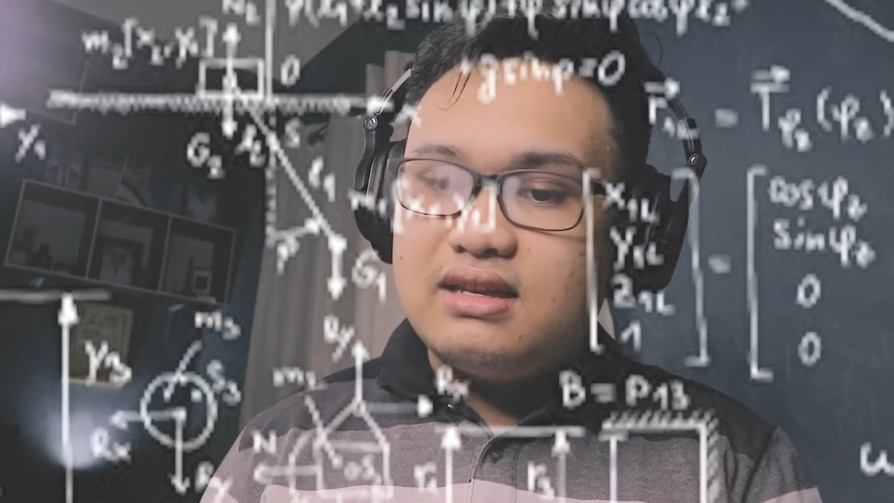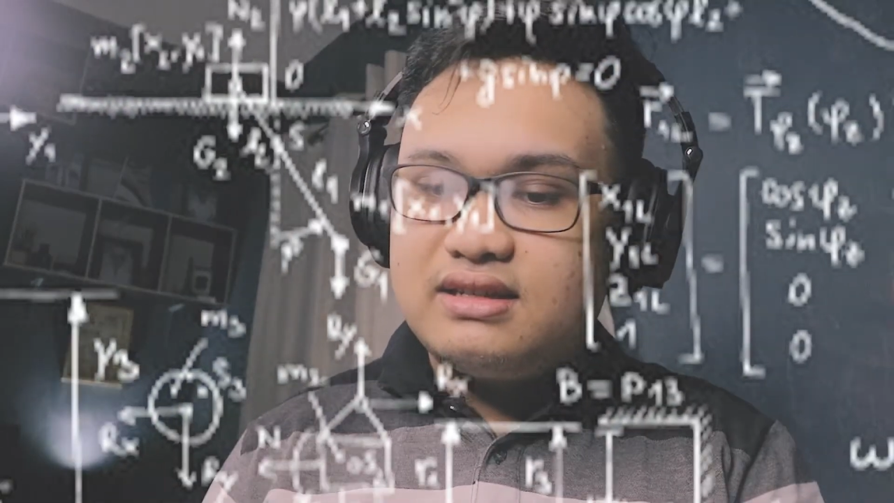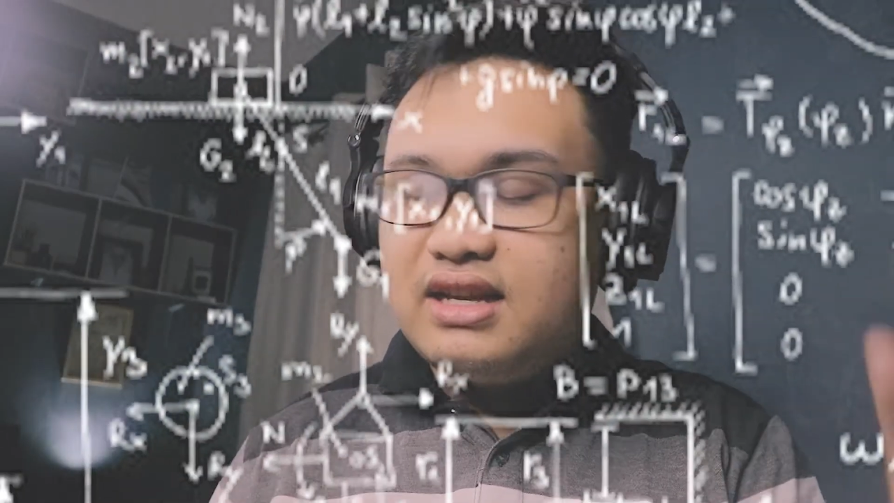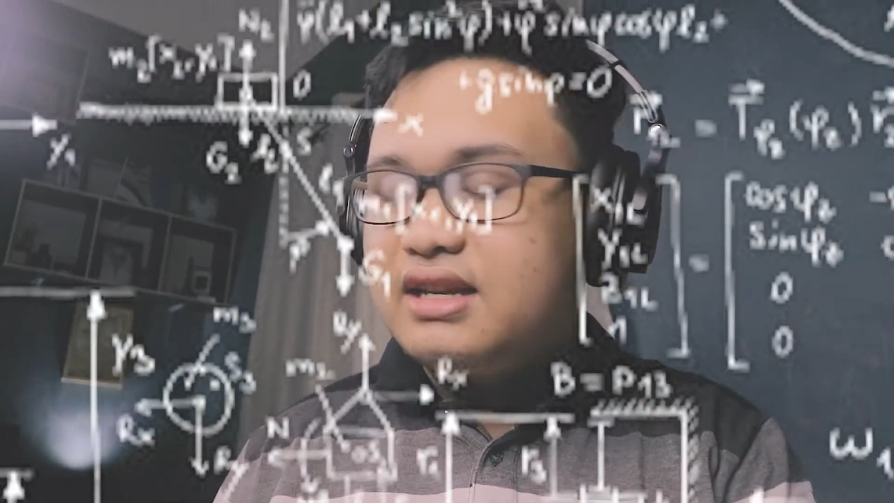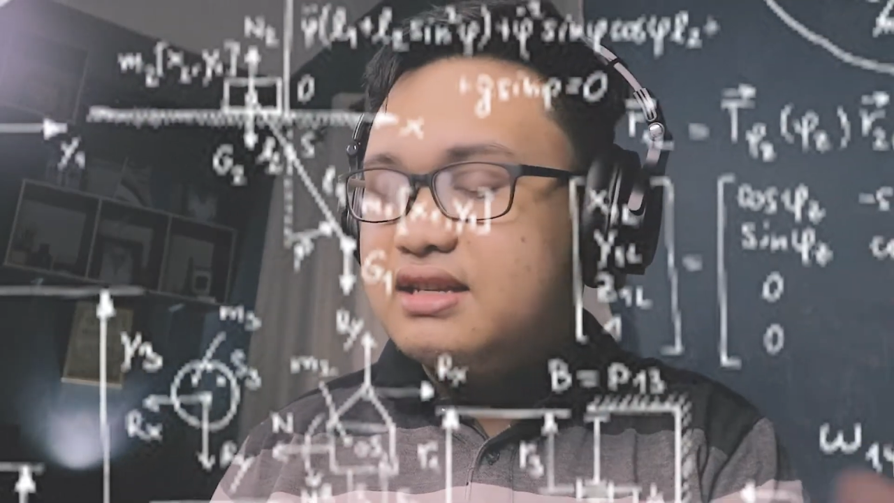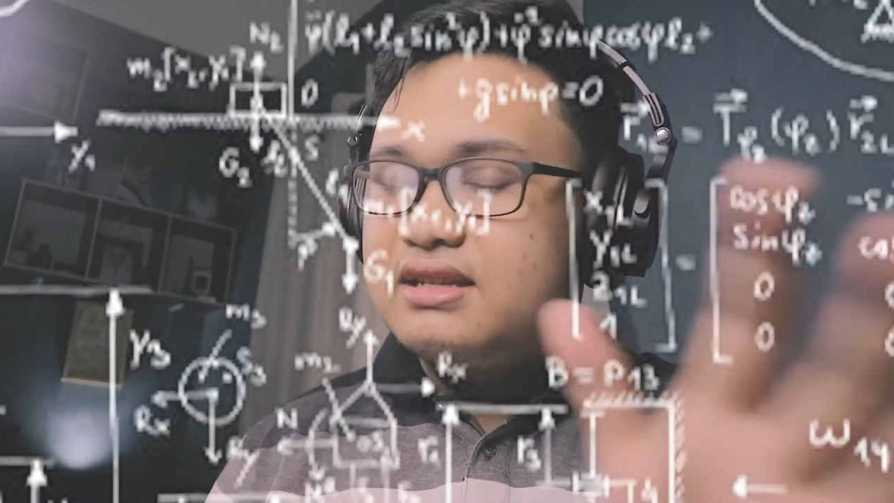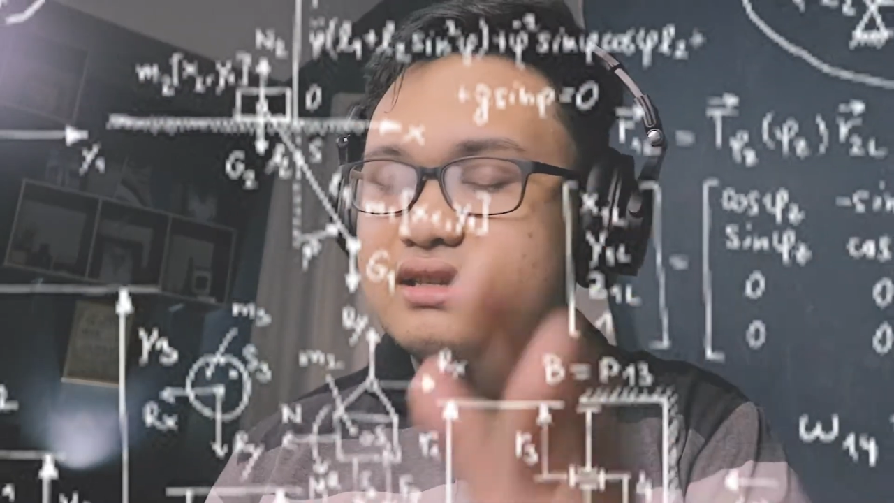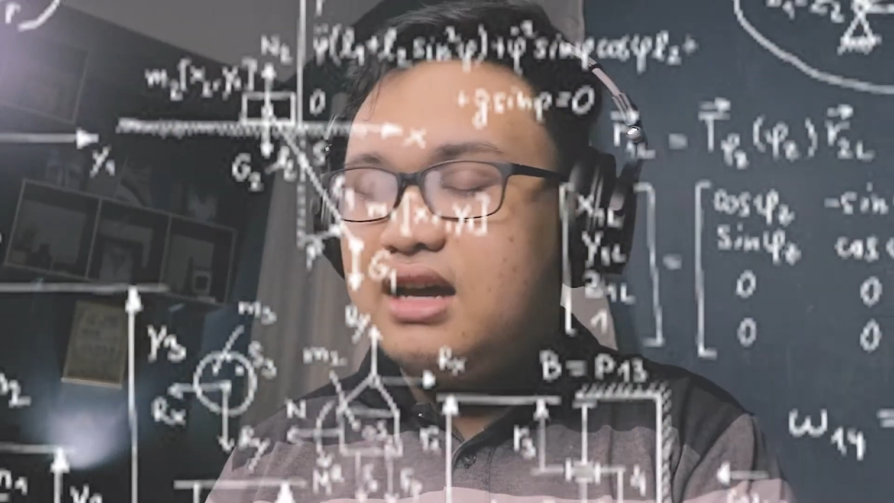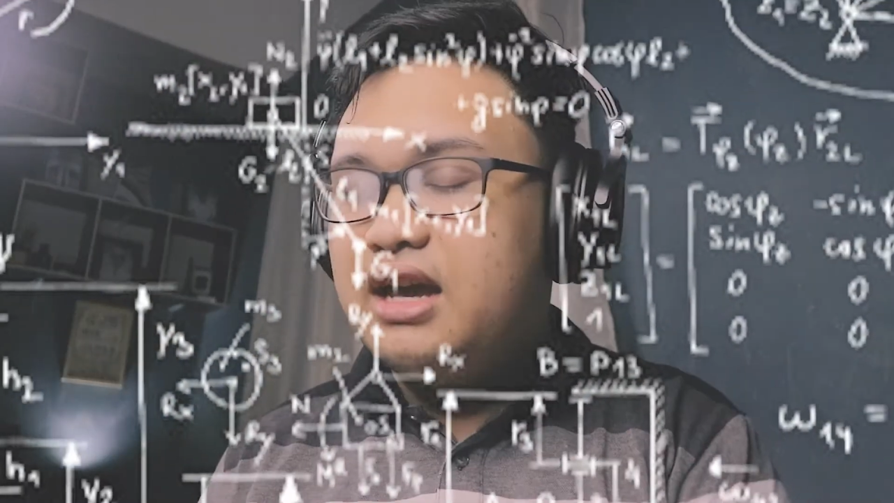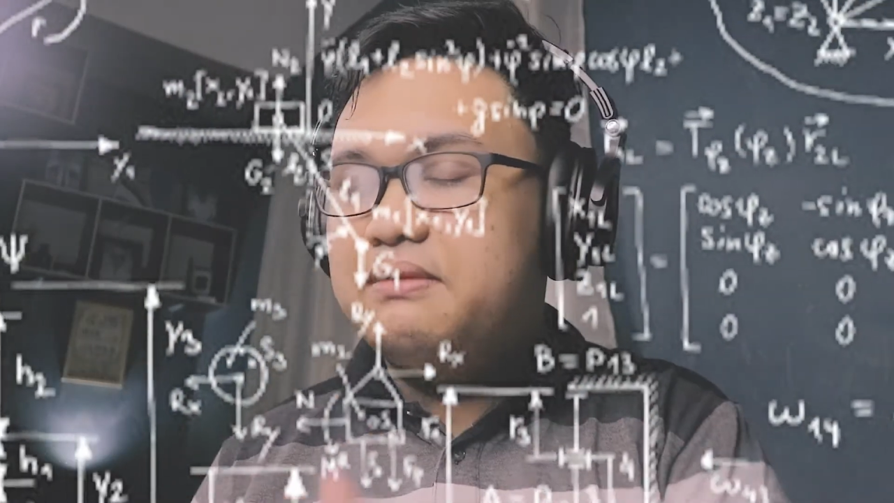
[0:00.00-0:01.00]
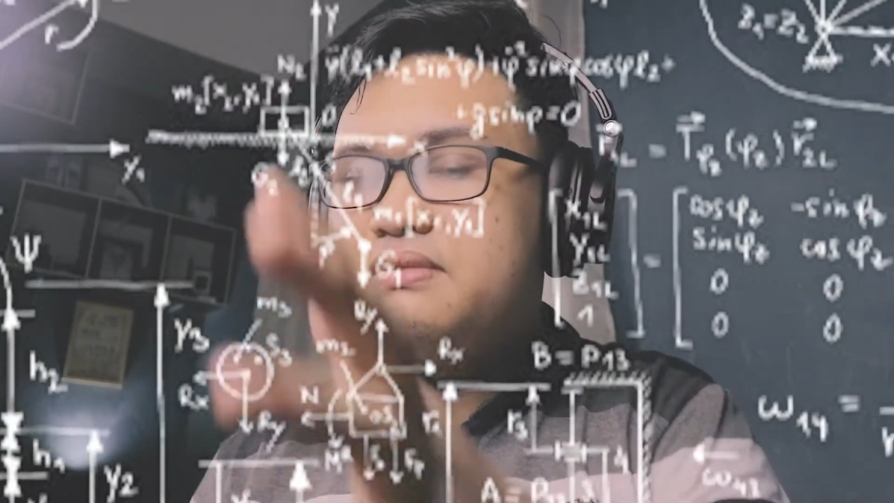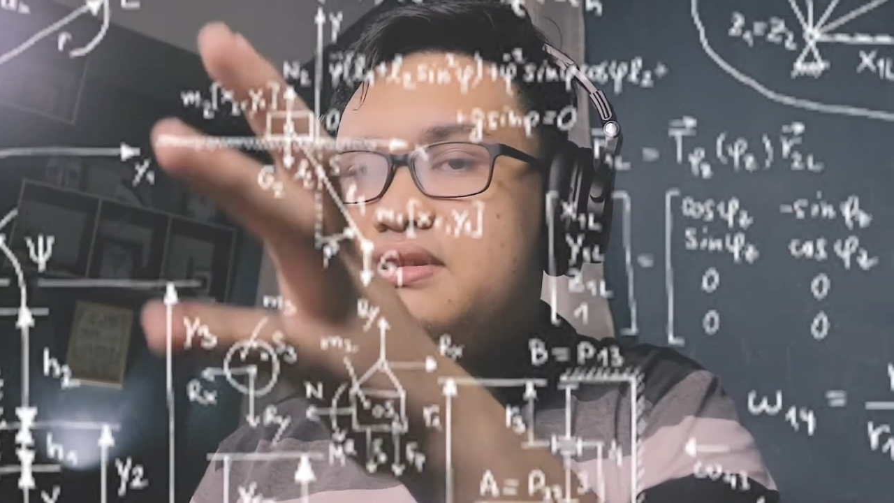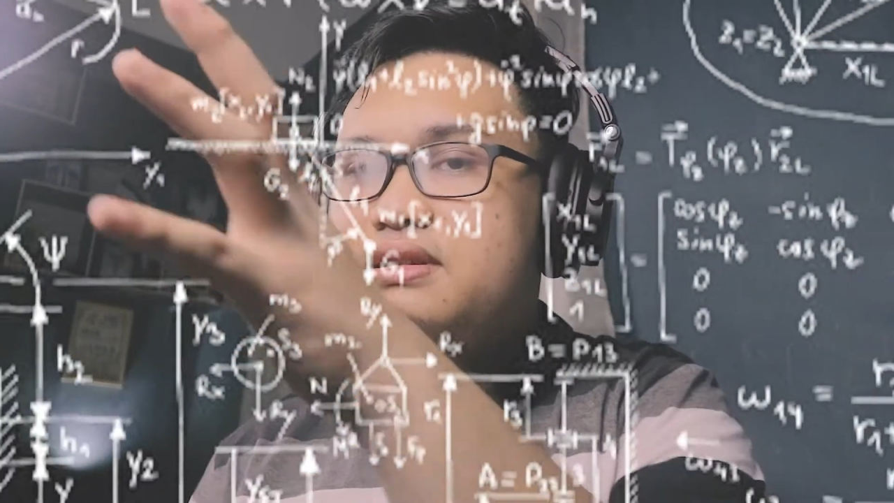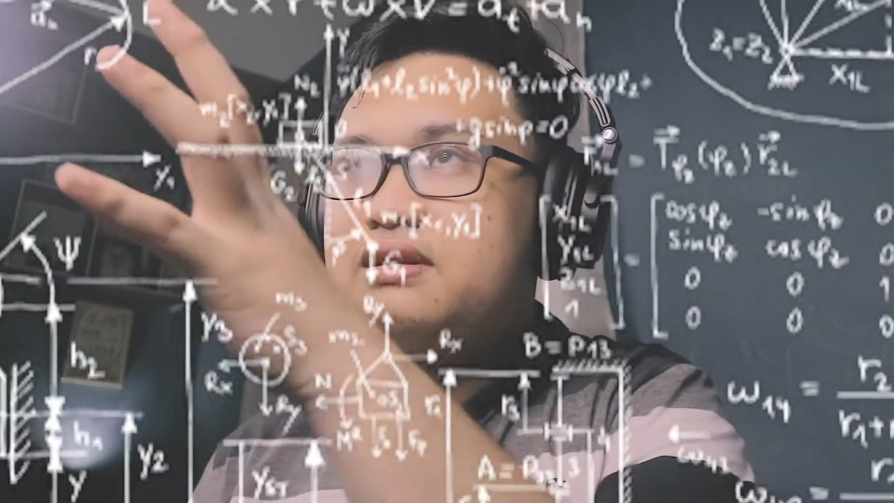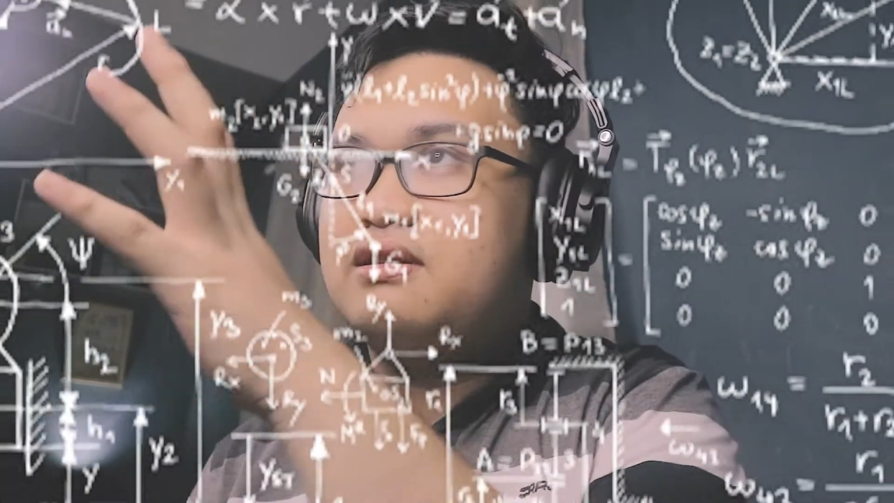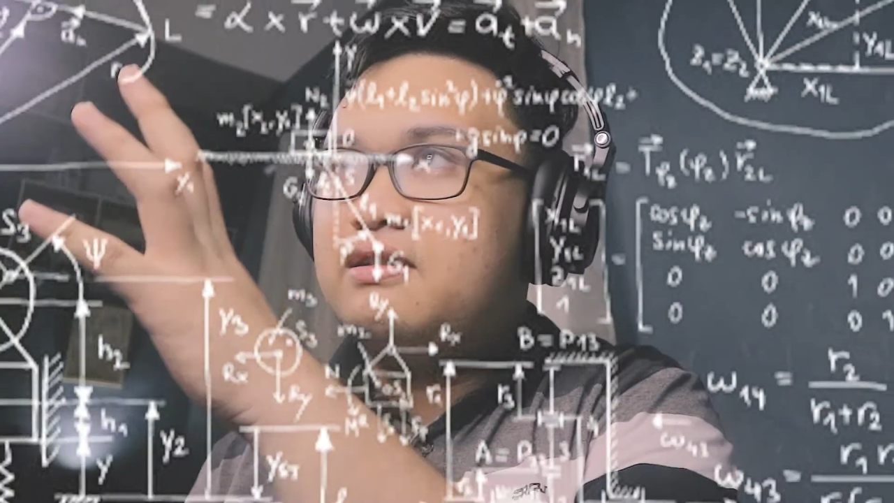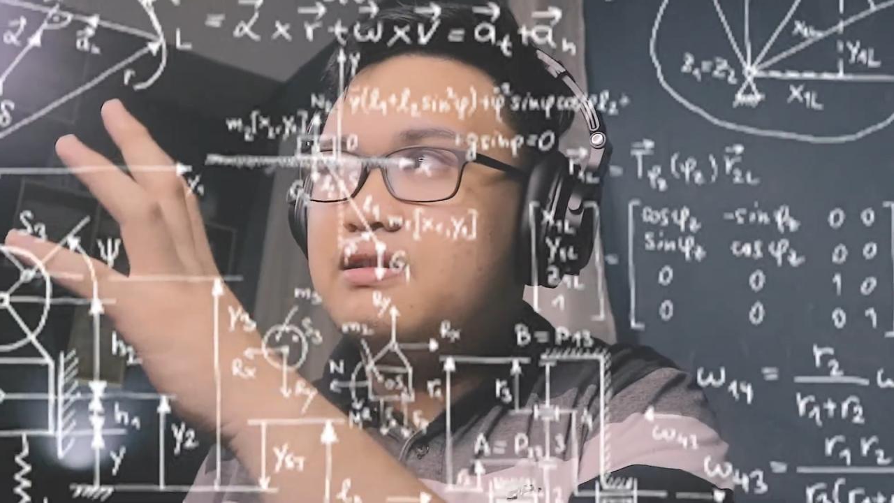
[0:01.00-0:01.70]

6 times